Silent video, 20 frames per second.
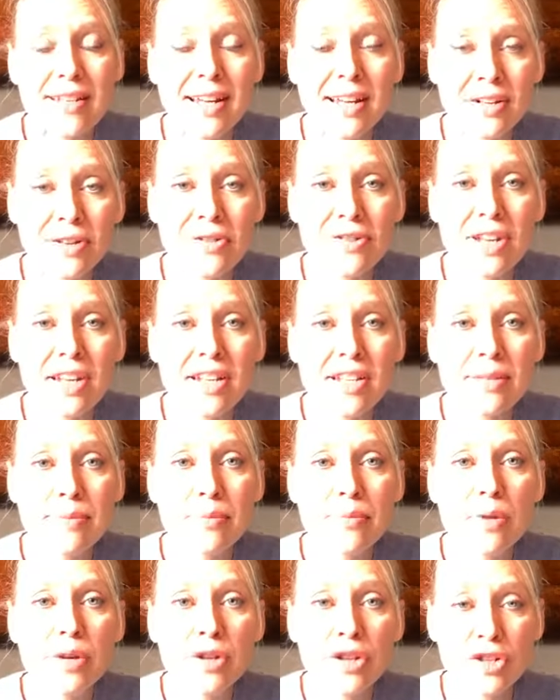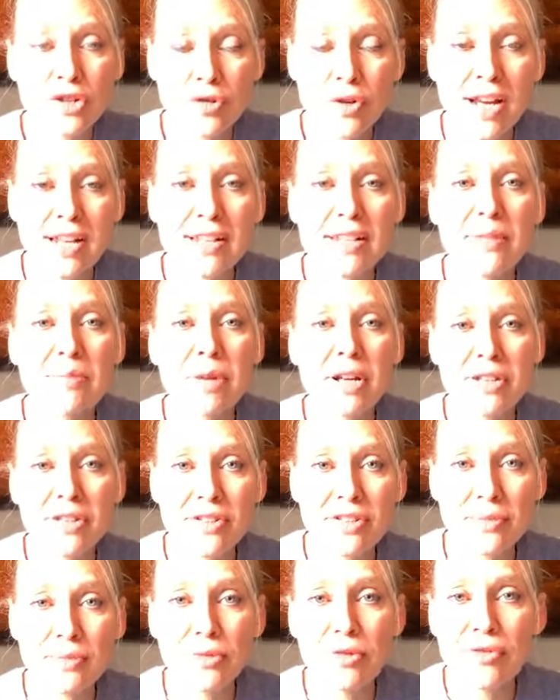Exercise contracts the
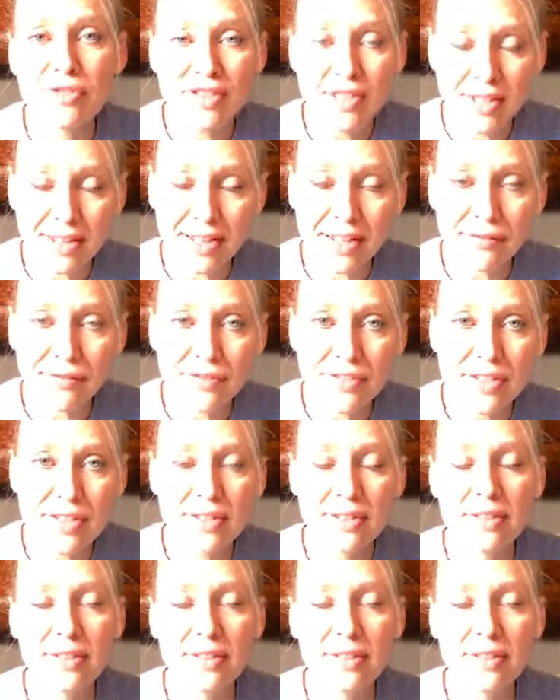muscles and moves the lymphs